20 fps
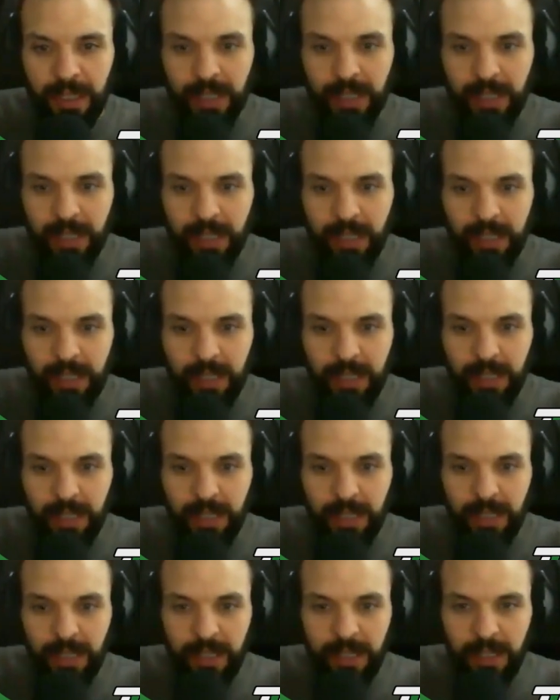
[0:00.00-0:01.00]

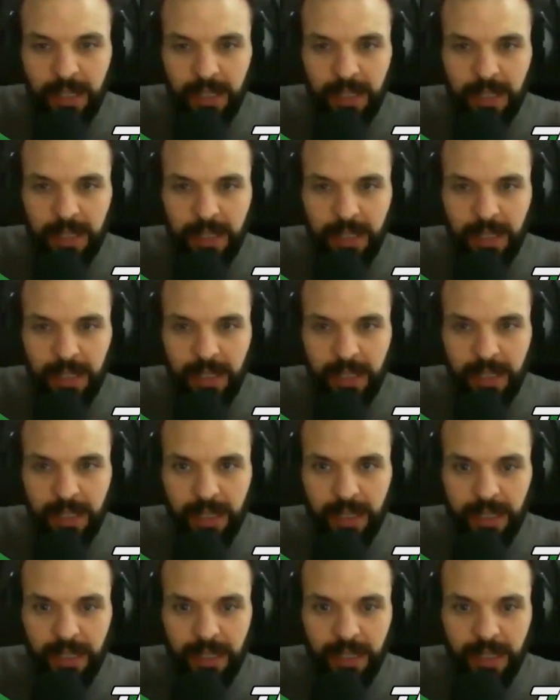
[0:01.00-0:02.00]

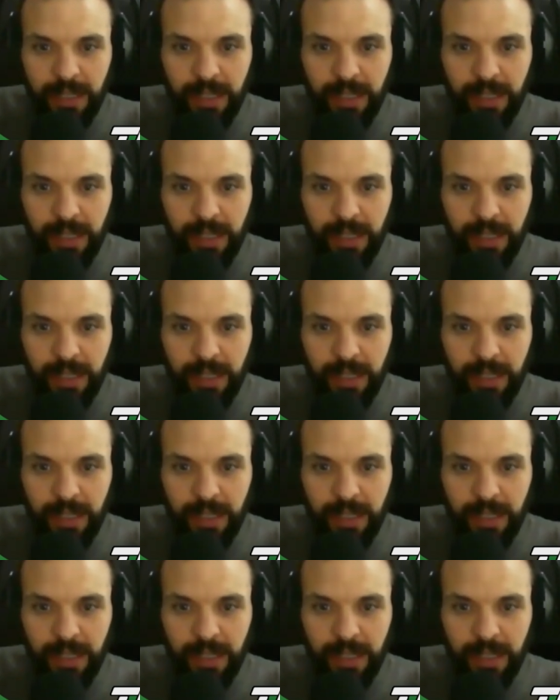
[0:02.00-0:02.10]
[no speech]